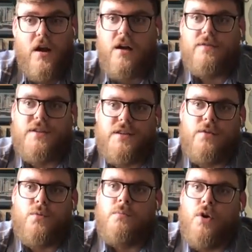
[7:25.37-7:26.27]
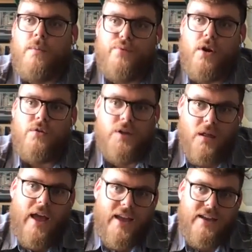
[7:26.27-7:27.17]
all of a sudden we're more prone to
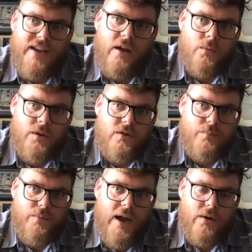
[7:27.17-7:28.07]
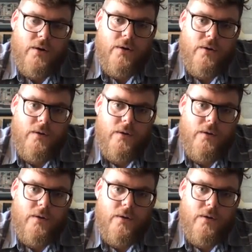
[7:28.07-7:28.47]
like a downward spiral.